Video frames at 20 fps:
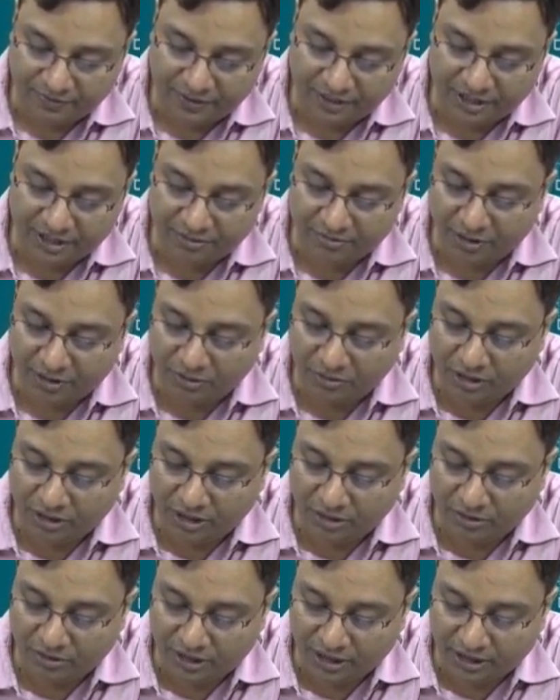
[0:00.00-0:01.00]
which is
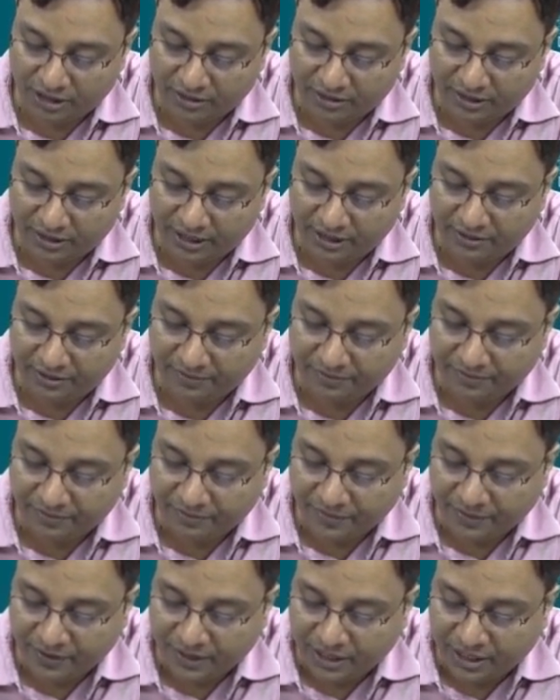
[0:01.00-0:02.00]
mounted on it, right?
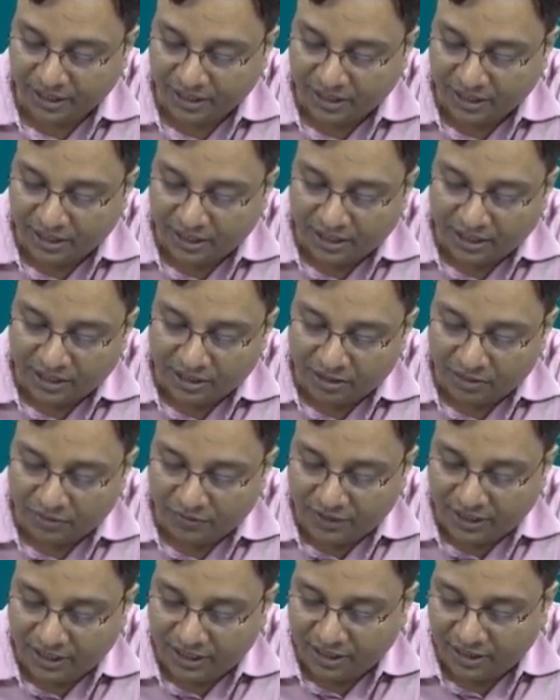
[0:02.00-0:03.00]
So
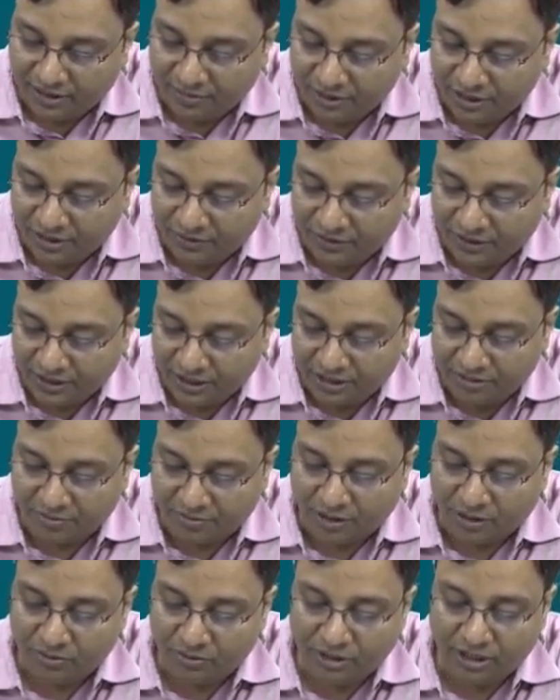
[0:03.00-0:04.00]
when a hemisphere is
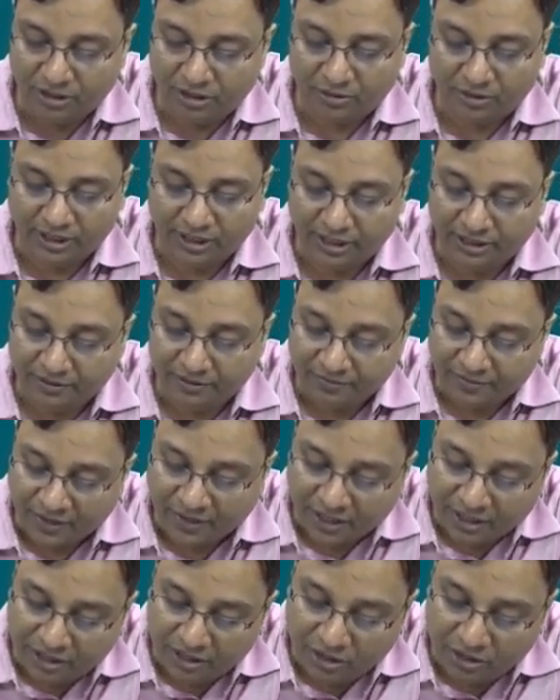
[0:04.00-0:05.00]
mounted on it,
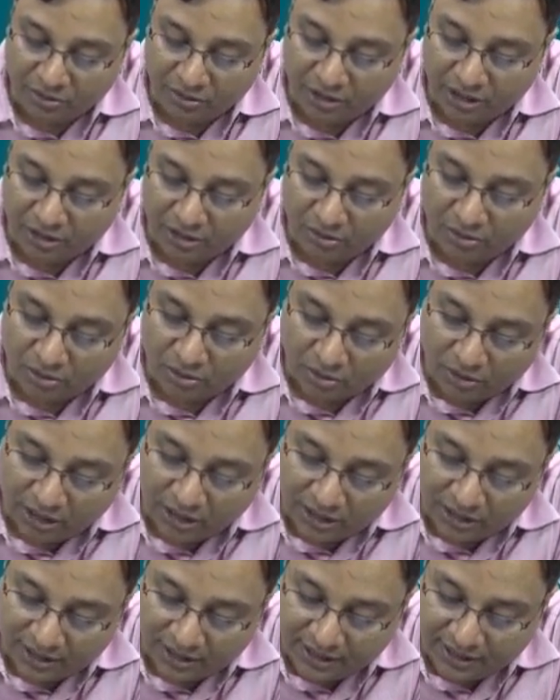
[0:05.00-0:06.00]
you need to
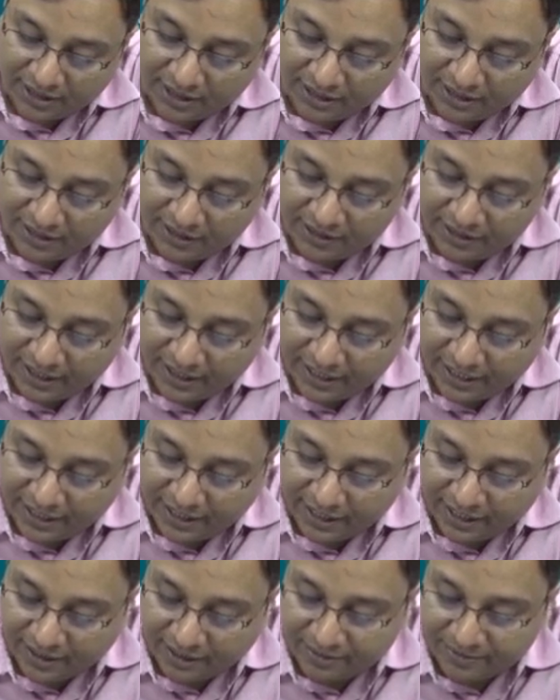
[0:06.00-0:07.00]
notice that this
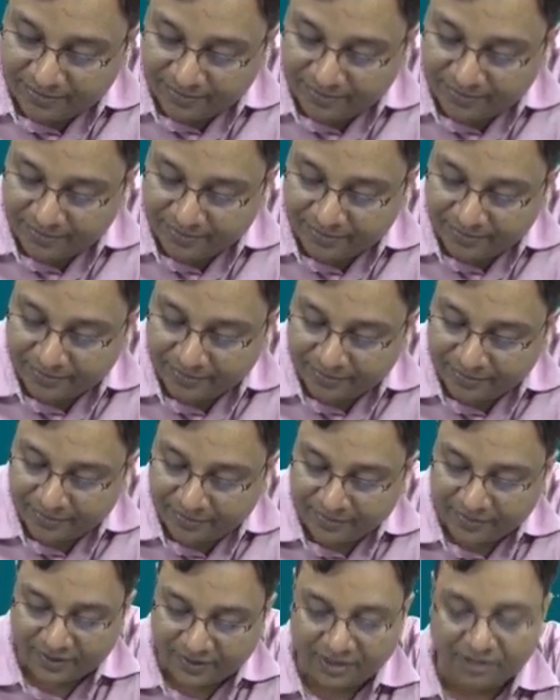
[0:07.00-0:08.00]
area
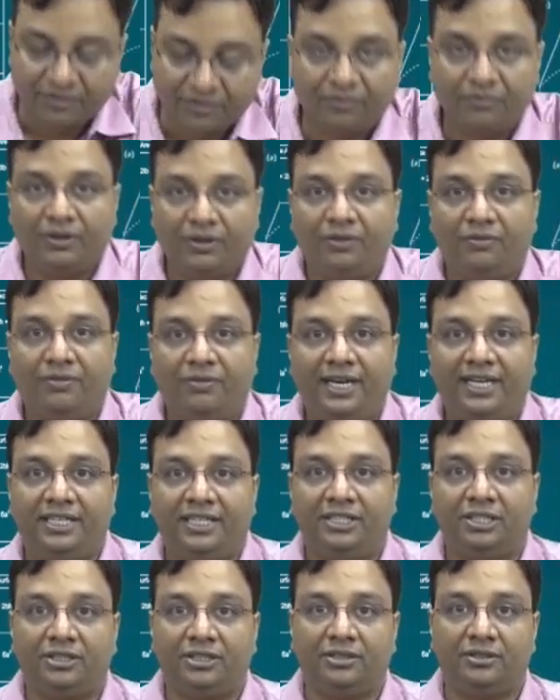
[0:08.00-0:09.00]
will
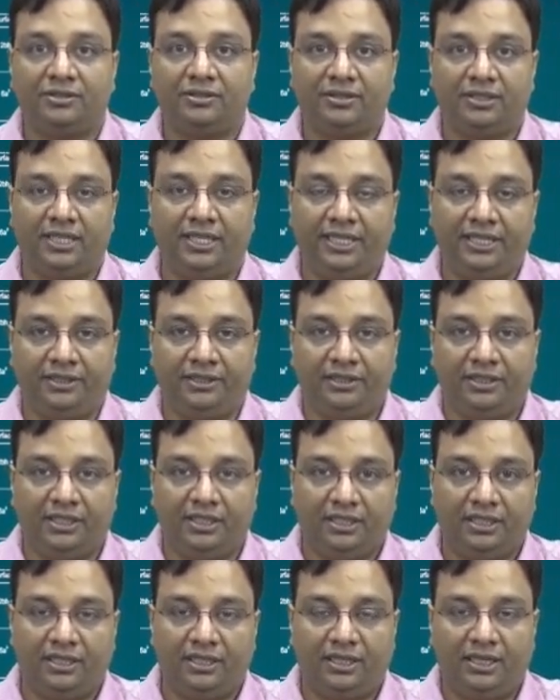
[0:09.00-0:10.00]
vanish, right?
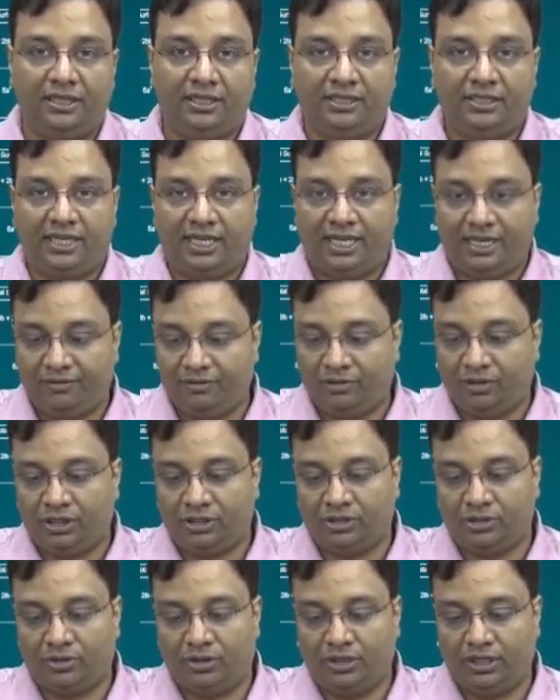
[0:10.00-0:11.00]
Let us say I have got
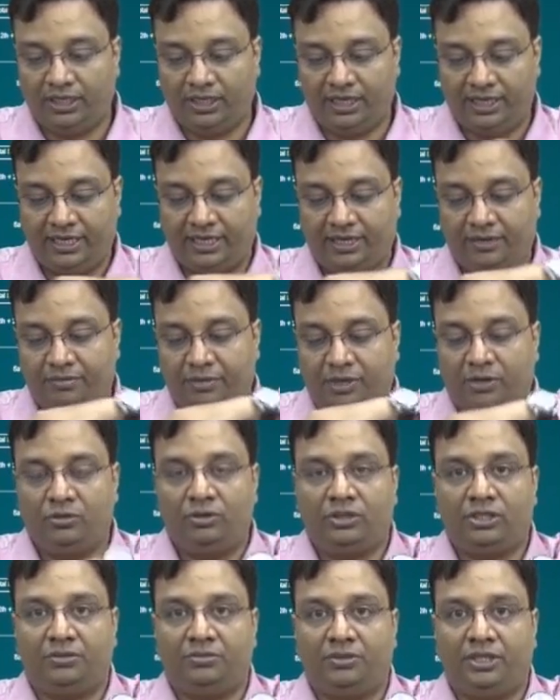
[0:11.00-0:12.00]
a solid and I
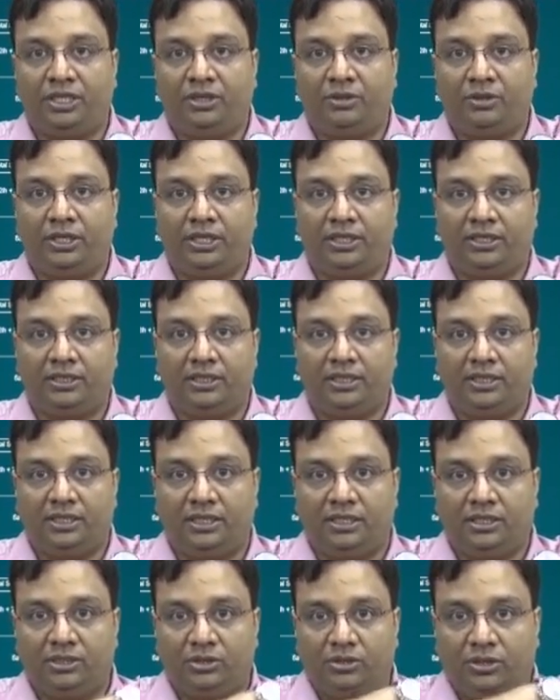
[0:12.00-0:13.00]
mount something on it.
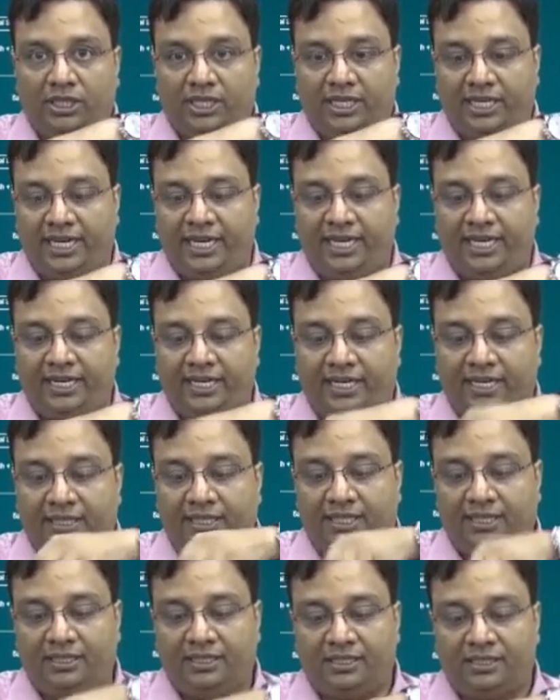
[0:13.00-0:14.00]
So the area
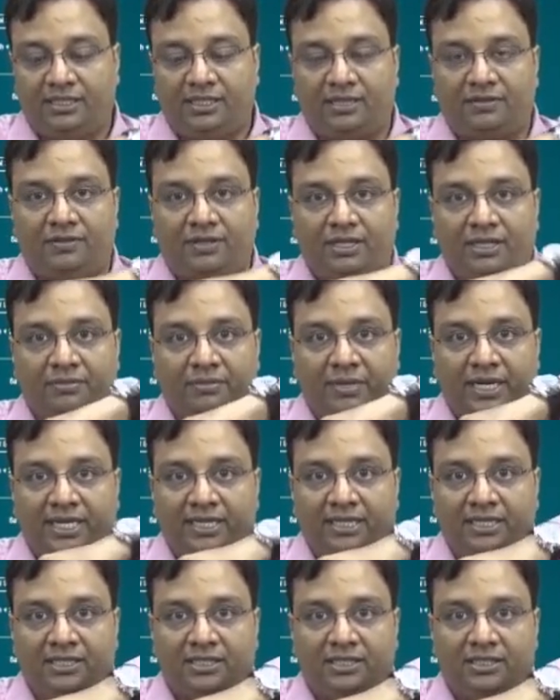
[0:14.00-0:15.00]
that is covered
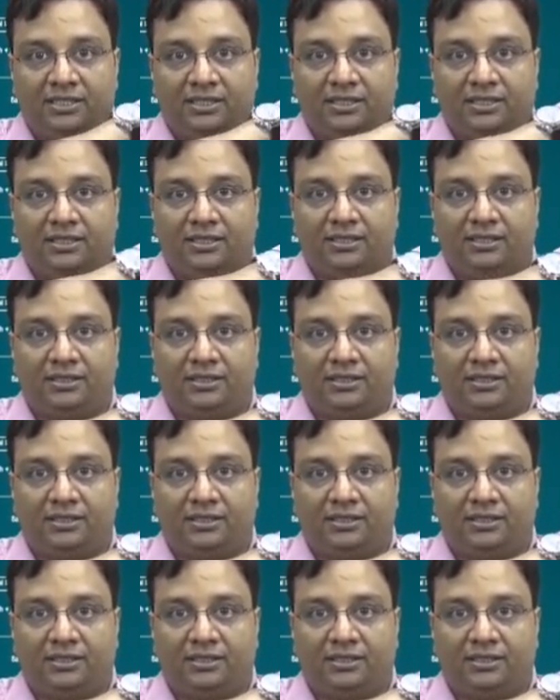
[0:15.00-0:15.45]
by this